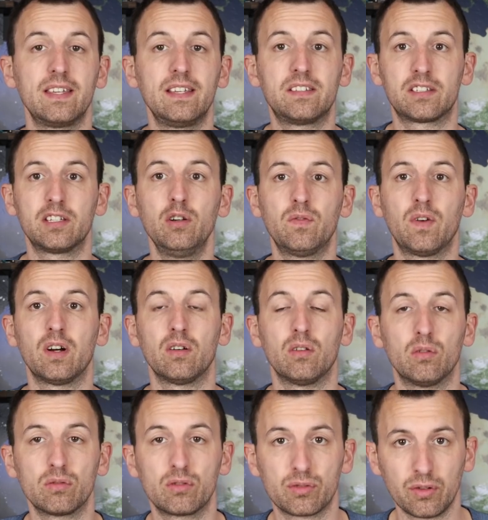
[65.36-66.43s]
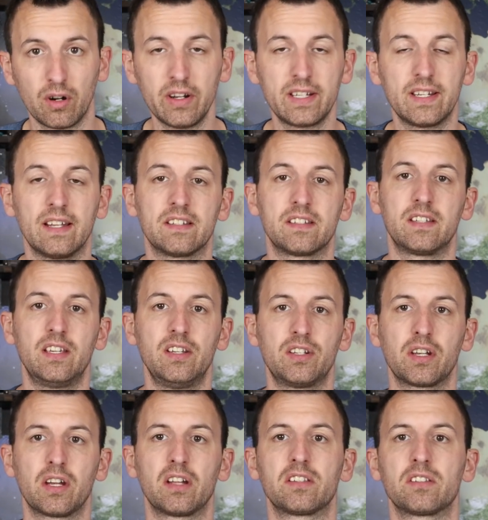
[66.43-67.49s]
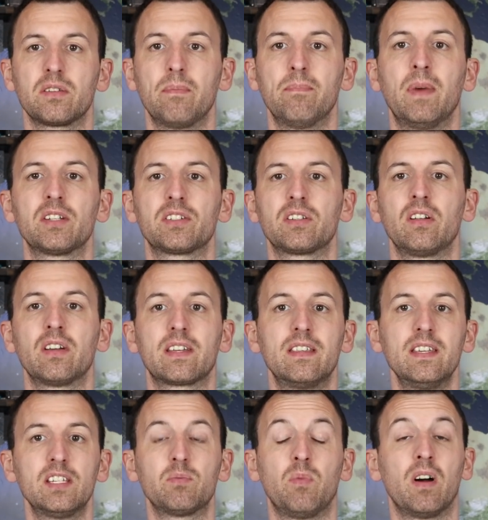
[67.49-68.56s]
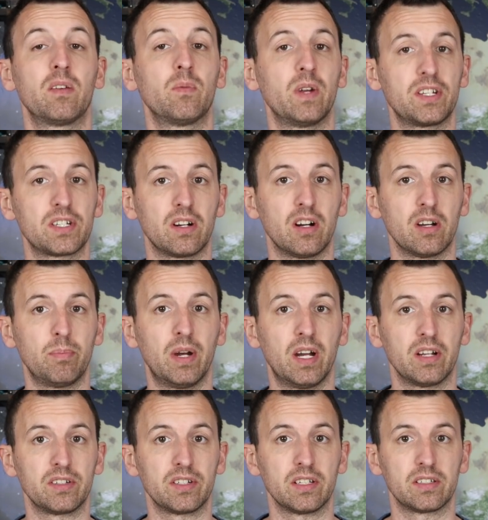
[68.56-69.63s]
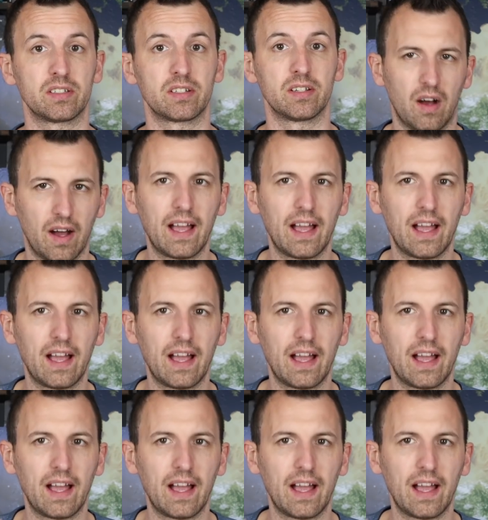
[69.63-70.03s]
these silver or dry knit t-shirts, much like this one which I purchased.